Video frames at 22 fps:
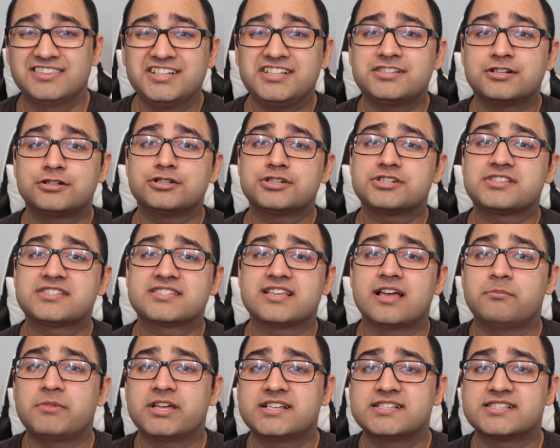These are just
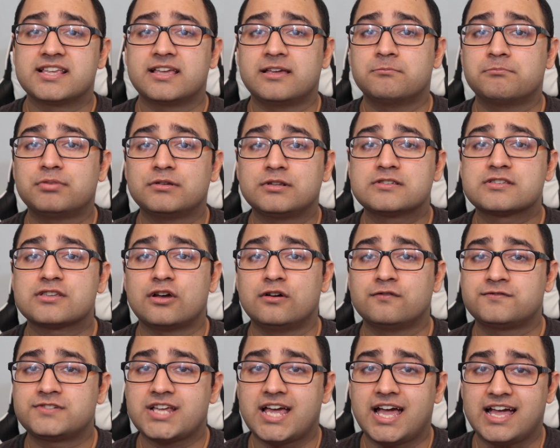some examples
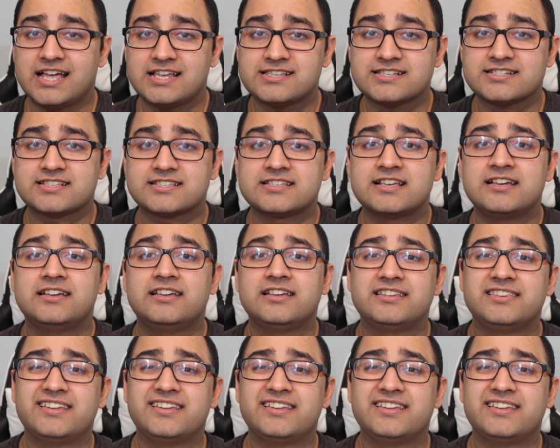of tasks